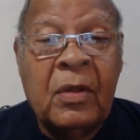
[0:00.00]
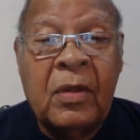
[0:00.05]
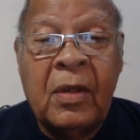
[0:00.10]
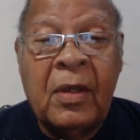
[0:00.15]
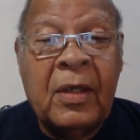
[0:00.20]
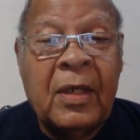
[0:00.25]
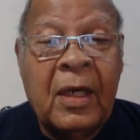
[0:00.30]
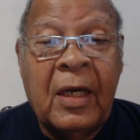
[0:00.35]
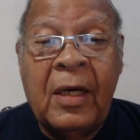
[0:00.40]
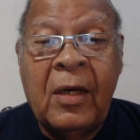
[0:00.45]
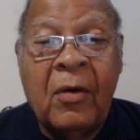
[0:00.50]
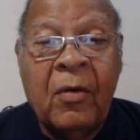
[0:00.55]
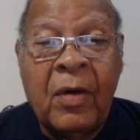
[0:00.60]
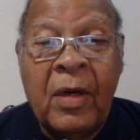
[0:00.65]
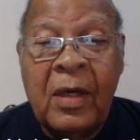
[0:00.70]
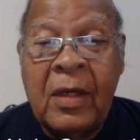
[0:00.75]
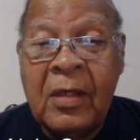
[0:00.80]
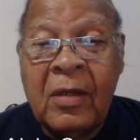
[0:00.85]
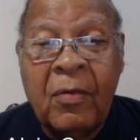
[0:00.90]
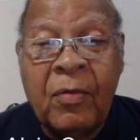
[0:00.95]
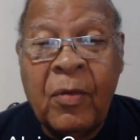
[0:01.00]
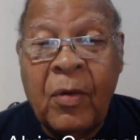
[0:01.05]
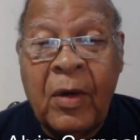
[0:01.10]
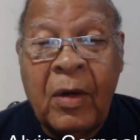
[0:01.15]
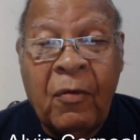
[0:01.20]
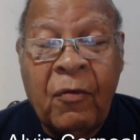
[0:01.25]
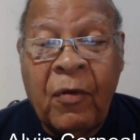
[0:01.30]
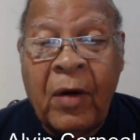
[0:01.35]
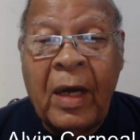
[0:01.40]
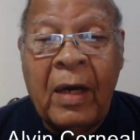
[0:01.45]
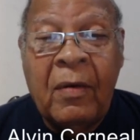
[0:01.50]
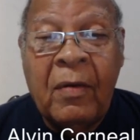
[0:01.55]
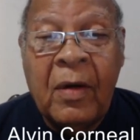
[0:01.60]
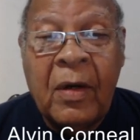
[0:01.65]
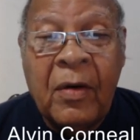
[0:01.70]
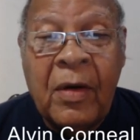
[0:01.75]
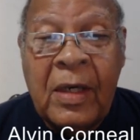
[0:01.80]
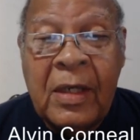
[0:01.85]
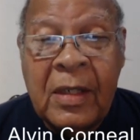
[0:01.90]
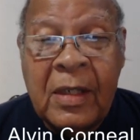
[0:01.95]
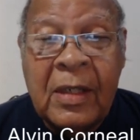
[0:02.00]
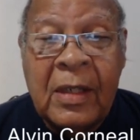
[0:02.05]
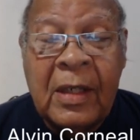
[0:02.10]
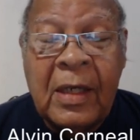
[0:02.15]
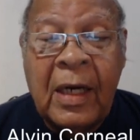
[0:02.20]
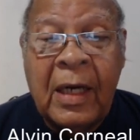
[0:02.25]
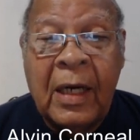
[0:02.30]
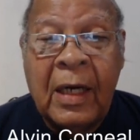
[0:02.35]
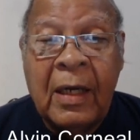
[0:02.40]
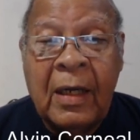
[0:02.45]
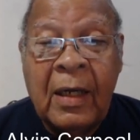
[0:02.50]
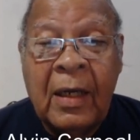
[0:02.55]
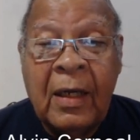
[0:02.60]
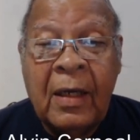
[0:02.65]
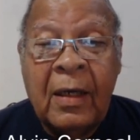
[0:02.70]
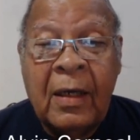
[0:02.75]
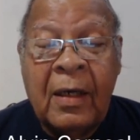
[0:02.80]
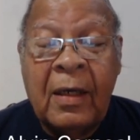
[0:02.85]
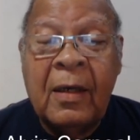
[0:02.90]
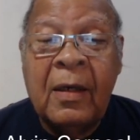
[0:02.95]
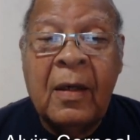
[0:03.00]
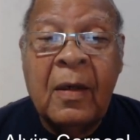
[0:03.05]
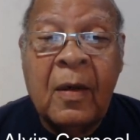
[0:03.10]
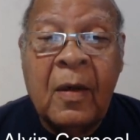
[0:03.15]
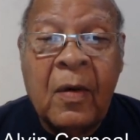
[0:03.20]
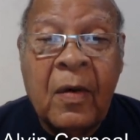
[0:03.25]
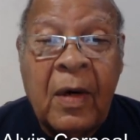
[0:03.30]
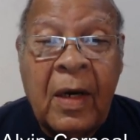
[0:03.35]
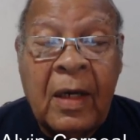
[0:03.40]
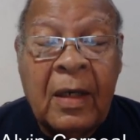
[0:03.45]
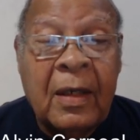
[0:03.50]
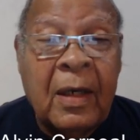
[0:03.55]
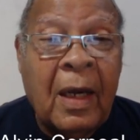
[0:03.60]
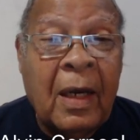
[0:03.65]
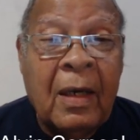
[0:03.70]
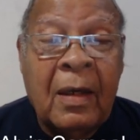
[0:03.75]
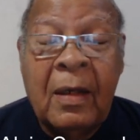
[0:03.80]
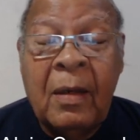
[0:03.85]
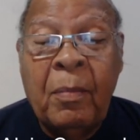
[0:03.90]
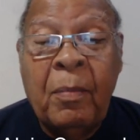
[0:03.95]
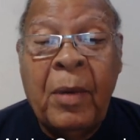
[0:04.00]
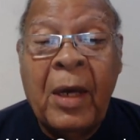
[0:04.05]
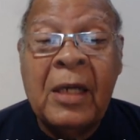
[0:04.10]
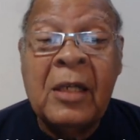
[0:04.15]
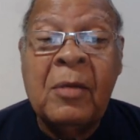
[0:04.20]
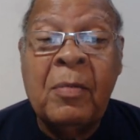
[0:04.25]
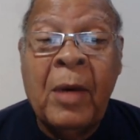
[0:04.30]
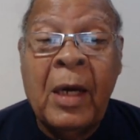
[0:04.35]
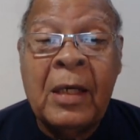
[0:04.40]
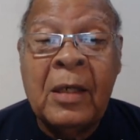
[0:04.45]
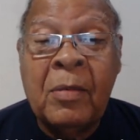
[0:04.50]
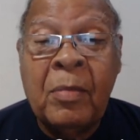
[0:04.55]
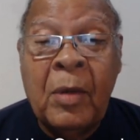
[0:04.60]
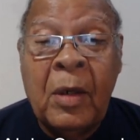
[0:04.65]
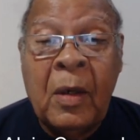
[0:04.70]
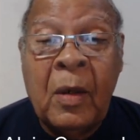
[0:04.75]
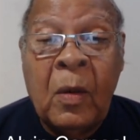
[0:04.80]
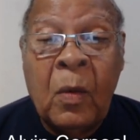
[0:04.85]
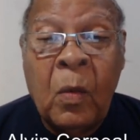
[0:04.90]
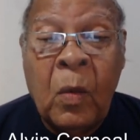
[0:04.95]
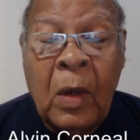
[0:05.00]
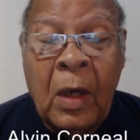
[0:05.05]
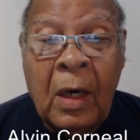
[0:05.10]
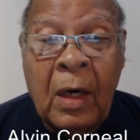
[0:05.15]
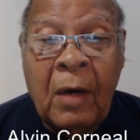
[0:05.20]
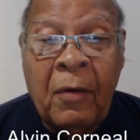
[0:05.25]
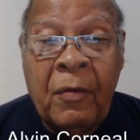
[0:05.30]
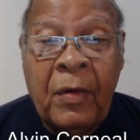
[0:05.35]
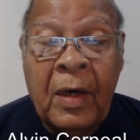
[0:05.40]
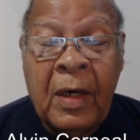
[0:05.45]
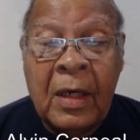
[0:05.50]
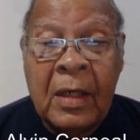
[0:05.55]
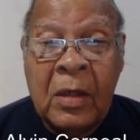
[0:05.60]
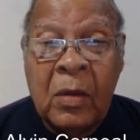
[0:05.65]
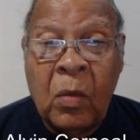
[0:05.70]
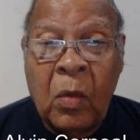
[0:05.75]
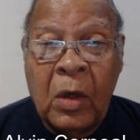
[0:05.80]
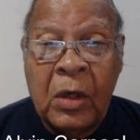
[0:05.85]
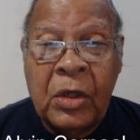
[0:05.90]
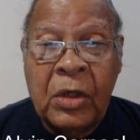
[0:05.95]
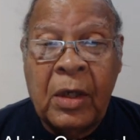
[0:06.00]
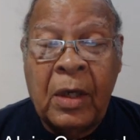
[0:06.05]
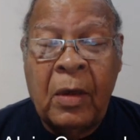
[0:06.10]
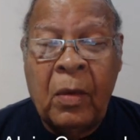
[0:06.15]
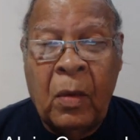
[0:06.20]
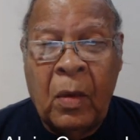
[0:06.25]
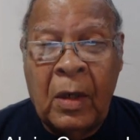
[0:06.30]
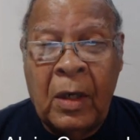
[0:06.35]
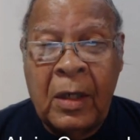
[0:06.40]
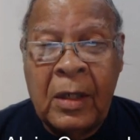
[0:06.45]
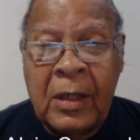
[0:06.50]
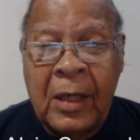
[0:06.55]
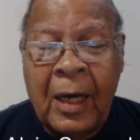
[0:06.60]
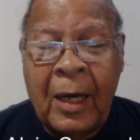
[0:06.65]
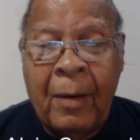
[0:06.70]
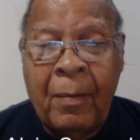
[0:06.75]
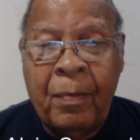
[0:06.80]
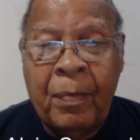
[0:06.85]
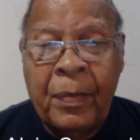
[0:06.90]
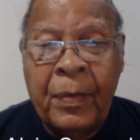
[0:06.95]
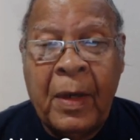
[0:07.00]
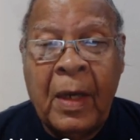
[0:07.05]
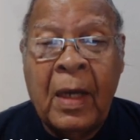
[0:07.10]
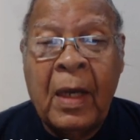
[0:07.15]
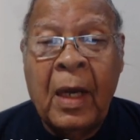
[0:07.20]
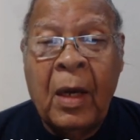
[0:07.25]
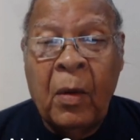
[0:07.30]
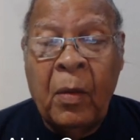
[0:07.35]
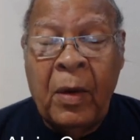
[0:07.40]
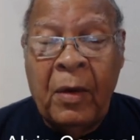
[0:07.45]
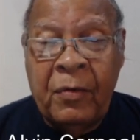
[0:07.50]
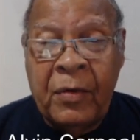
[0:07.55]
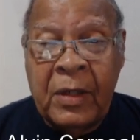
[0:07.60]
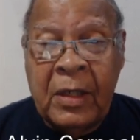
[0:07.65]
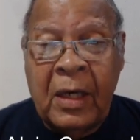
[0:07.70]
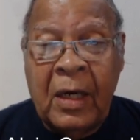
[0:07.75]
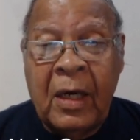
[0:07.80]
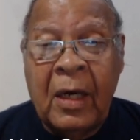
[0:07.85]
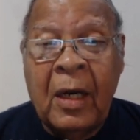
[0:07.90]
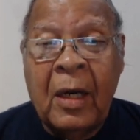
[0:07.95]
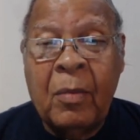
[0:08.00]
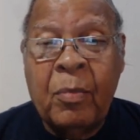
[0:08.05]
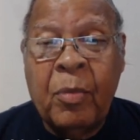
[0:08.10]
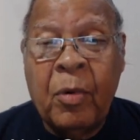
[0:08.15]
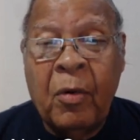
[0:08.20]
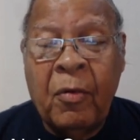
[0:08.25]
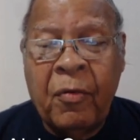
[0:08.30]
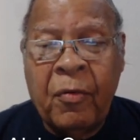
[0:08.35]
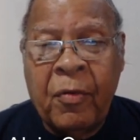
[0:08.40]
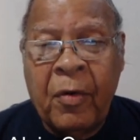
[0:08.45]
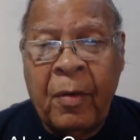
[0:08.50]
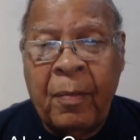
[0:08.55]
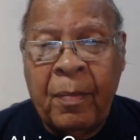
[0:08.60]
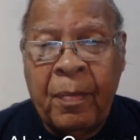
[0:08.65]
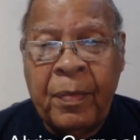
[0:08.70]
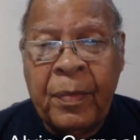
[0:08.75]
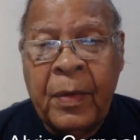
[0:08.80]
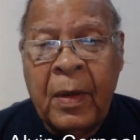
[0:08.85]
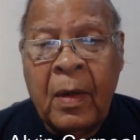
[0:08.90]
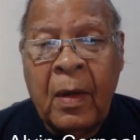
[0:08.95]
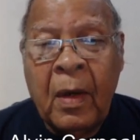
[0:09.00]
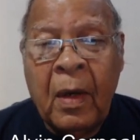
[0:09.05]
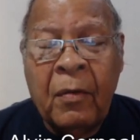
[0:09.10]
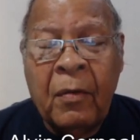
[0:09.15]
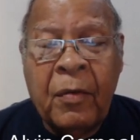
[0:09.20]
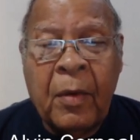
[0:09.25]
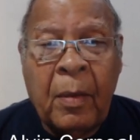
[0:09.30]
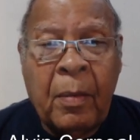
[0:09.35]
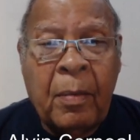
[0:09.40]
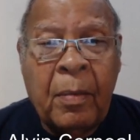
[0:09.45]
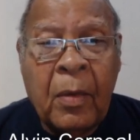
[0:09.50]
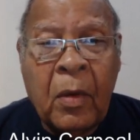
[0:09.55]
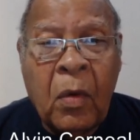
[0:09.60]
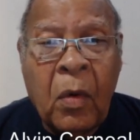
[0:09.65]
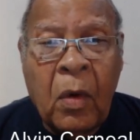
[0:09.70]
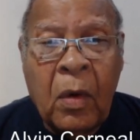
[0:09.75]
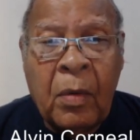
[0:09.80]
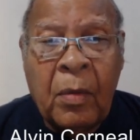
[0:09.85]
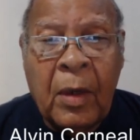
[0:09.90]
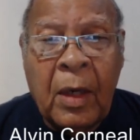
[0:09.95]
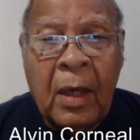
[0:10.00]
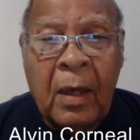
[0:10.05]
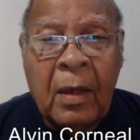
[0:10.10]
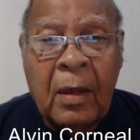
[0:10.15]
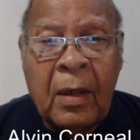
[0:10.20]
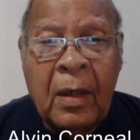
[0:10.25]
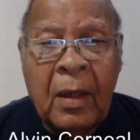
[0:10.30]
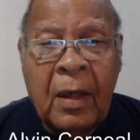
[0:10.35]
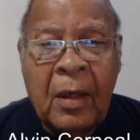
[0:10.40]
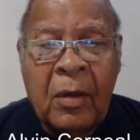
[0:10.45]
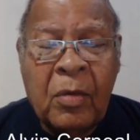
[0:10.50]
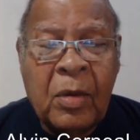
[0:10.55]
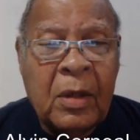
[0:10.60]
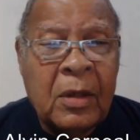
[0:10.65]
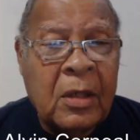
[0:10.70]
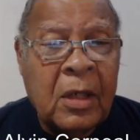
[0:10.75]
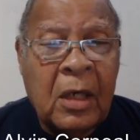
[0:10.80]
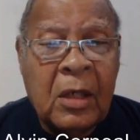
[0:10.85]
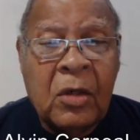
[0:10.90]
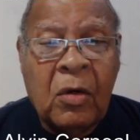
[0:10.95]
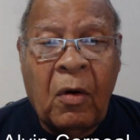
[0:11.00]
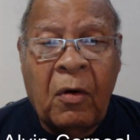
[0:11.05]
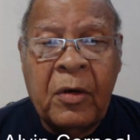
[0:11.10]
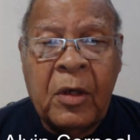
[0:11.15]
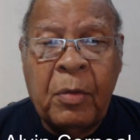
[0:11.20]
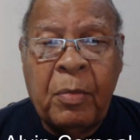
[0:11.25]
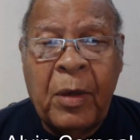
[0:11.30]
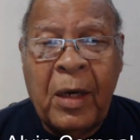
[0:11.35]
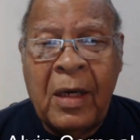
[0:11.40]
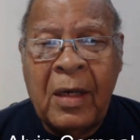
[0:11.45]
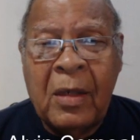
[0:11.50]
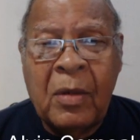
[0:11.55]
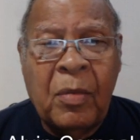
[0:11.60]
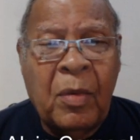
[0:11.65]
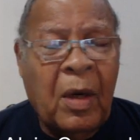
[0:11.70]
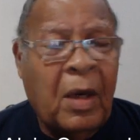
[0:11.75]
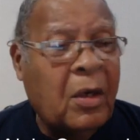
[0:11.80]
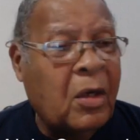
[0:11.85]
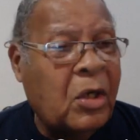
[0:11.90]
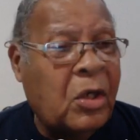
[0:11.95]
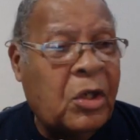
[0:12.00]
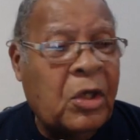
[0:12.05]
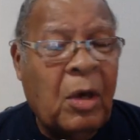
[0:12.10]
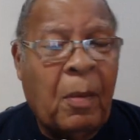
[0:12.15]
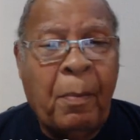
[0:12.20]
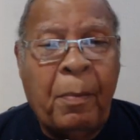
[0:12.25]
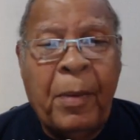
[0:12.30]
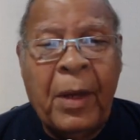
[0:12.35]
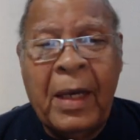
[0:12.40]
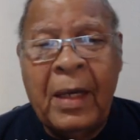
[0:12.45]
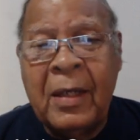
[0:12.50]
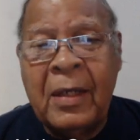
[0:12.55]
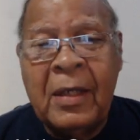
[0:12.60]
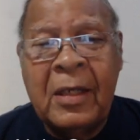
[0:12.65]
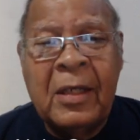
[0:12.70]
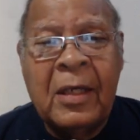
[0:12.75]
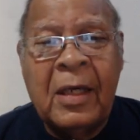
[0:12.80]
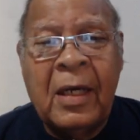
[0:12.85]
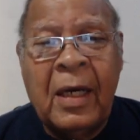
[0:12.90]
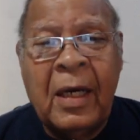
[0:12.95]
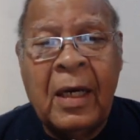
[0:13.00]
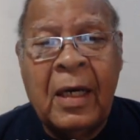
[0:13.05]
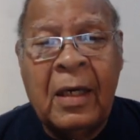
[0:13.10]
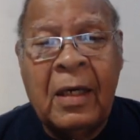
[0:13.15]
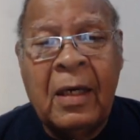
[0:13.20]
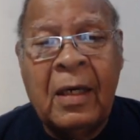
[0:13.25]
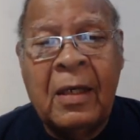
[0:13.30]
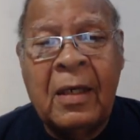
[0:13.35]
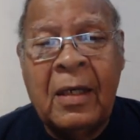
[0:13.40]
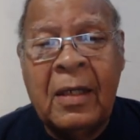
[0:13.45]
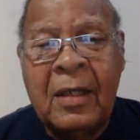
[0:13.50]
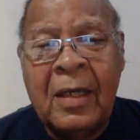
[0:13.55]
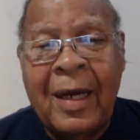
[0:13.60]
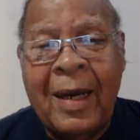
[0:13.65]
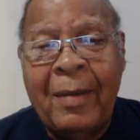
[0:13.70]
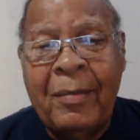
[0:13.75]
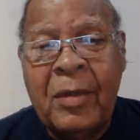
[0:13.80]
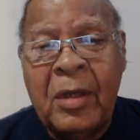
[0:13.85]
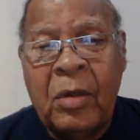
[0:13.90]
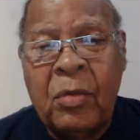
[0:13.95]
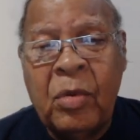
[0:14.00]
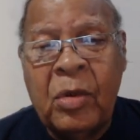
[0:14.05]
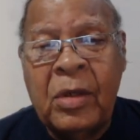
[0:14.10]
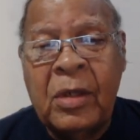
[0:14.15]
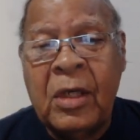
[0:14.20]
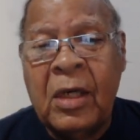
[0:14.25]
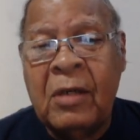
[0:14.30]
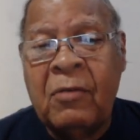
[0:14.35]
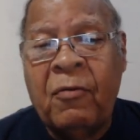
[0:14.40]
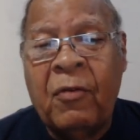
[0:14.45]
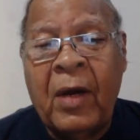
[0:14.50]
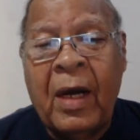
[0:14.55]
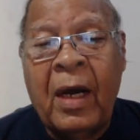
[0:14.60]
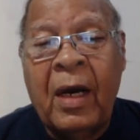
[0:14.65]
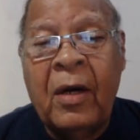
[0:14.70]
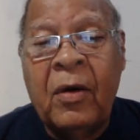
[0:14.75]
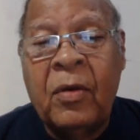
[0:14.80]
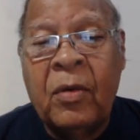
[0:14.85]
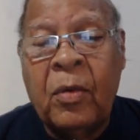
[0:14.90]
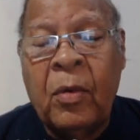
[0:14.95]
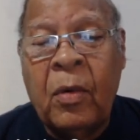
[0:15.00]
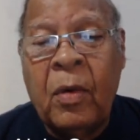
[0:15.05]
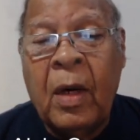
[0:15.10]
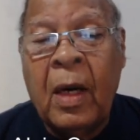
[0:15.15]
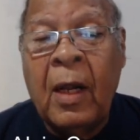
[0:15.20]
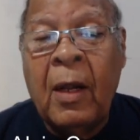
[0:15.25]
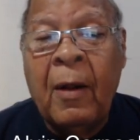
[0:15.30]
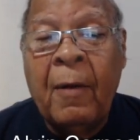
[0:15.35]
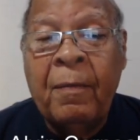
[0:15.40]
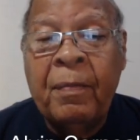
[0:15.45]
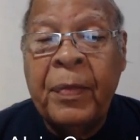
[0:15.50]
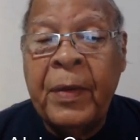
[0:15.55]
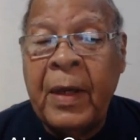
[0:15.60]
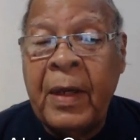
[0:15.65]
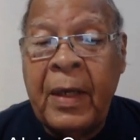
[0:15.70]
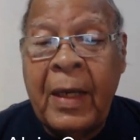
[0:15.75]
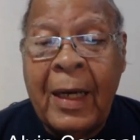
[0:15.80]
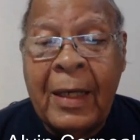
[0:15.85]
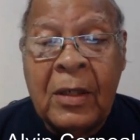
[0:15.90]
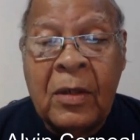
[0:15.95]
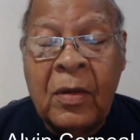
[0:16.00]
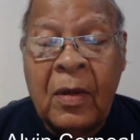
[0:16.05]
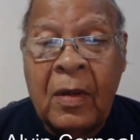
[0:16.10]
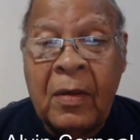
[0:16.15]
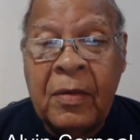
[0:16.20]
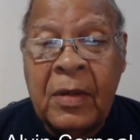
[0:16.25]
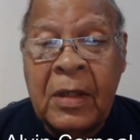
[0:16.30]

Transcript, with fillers: 30 degrees to 45 degrees turning and it could create the best batsman in the world if he doesn't watch it all the time. We've seen that proof from from Cornwall. It was his off spinners were jumping and turning, and other times it was just flying through and that sort